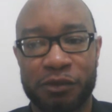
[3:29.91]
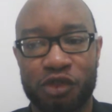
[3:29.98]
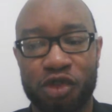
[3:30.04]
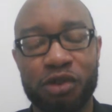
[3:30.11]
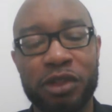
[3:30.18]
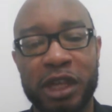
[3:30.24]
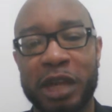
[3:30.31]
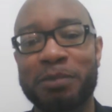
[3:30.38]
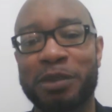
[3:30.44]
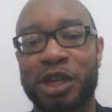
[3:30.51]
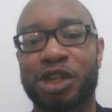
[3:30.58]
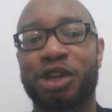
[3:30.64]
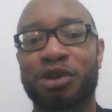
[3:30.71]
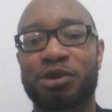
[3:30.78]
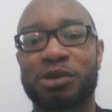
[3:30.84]
Truth can be
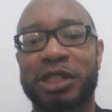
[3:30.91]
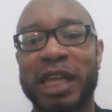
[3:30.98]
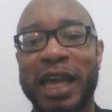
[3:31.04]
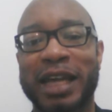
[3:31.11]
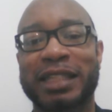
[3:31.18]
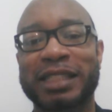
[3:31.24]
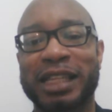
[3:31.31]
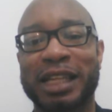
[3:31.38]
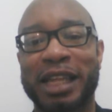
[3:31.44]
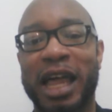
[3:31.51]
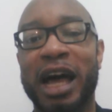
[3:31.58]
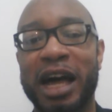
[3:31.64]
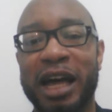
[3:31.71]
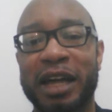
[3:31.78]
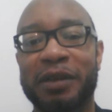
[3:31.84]
used as a
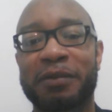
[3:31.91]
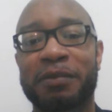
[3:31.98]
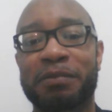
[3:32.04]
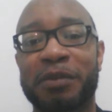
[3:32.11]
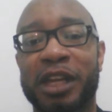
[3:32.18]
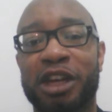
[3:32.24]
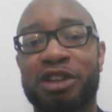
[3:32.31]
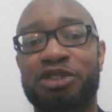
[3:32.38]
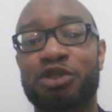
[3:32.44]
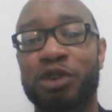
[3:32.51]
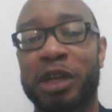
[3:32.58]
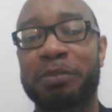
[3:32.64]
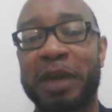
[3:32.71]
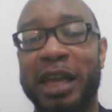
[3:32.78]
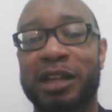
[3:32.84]
lie, because you
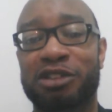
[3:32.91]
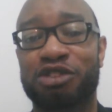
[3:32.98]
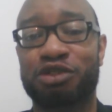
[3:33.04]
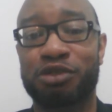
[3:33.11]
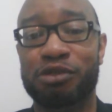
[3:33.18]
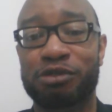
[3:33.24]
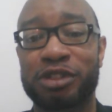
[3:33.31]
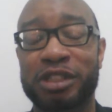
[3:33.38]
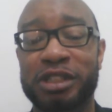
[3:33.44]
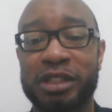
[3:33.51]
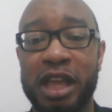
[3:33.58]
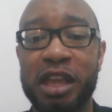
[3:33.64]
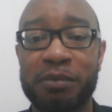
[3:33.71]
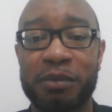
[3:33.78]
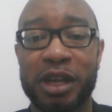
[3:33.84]
can make a true
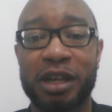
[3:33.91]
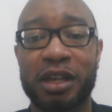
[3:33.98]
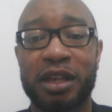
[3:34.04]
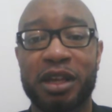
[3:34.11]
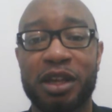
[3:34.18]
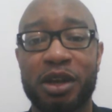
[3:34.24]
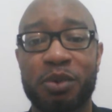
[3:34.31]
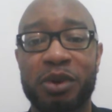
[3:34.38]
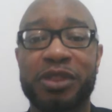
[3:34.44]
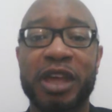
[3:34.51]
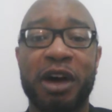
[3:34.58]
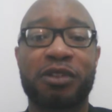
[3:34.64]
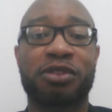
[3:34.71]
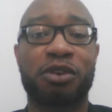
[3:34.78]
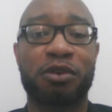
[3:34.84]
statement
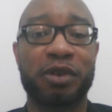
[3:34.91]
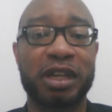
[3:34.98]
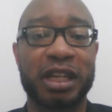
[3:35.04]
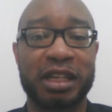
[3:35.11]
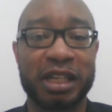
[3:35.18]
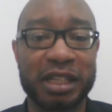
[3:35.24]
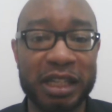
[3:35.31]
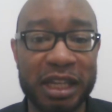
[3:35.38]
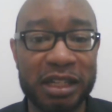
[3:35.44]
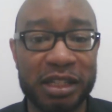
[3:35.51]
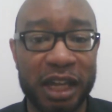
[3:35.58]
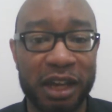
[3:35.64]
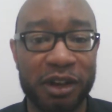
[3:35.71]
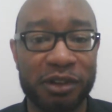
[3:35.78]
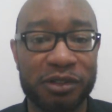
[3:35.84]
without throwing in the
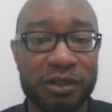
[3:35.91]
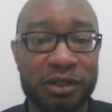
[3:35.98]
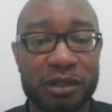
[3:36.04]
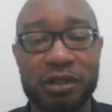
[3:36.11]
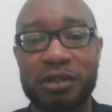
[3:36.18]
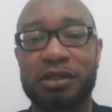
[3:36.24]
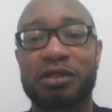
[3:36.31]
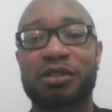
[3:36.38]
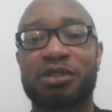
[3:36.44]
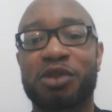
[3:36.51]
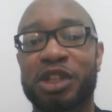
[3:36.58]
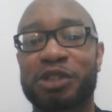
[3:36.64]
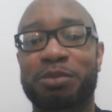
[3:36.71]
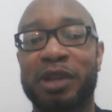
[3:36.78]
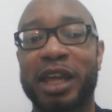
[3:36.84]
details to
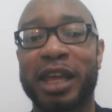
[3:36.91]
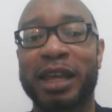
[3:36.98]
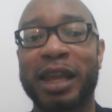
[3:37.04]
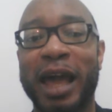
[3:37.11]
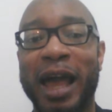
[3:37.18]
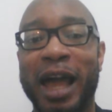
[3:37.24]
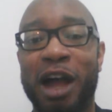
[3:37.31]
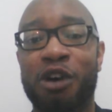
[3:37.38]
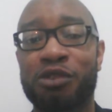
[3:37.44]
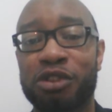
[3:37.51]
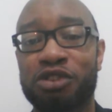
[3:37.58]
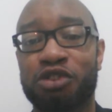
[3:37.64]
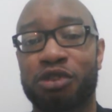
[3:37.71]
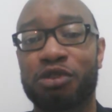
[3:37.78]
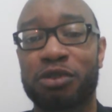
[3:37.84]
explain how
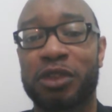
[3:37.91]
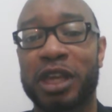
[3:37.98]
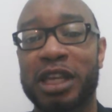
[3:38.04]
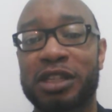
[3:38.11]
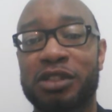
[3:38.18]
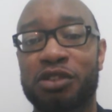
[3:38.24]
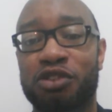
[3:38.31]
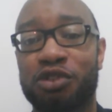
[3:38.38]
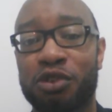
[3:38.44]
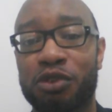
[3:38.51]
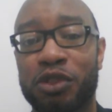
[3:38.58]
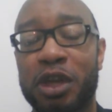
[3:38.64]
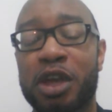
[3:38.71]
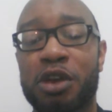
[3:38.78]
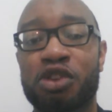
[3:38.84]
the truth is the
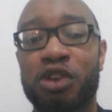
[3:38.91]
truth.